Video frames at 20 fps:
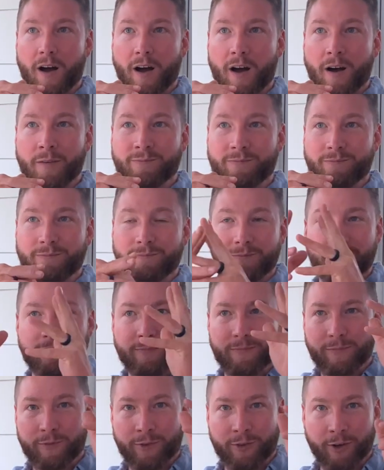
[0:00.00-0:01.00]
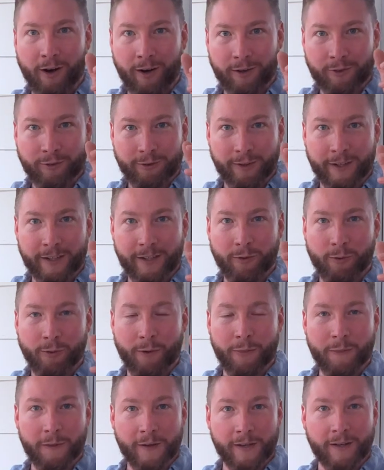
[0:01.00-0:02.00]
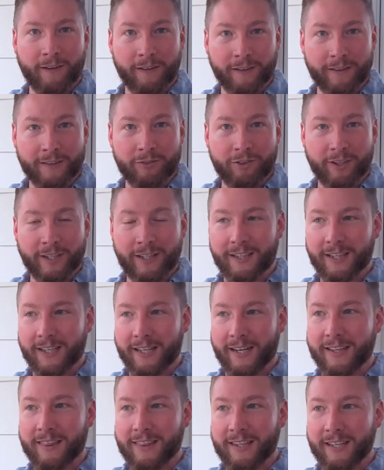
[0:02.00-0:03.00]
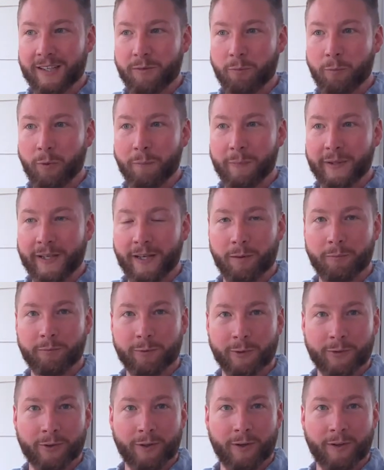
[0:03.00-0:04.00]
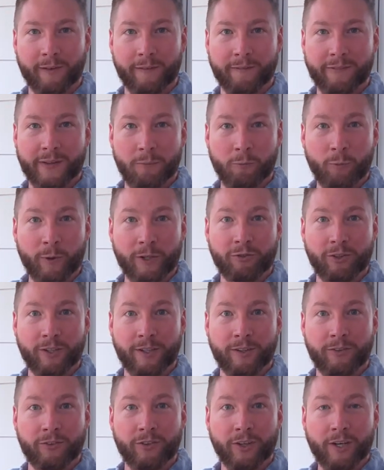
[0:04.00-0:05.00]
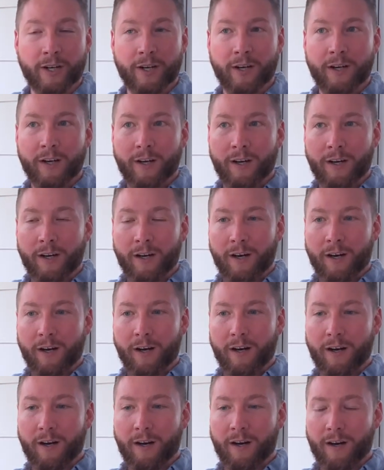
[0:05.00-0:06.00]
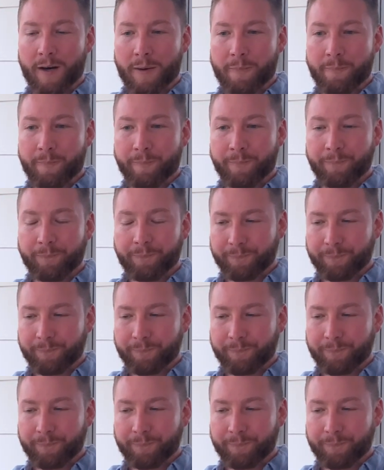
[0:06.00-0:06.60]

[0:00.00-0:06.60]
of doctrine or theology that I think will be helpful to all of them, which is. Um,